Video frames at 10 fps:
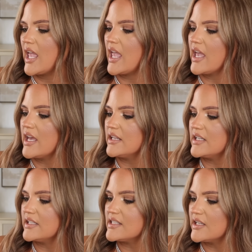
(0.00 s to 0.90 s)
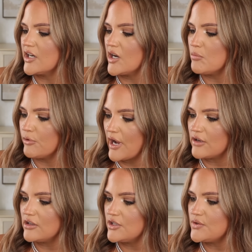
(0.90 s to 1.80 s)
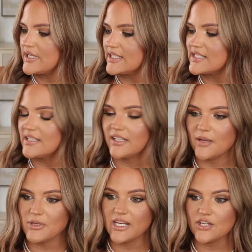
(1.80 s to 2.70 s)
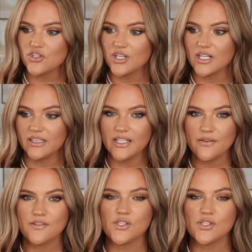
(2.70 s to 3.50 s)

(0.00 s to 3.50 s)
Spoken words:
and it's their Brow Glue Instant Lamination Lift.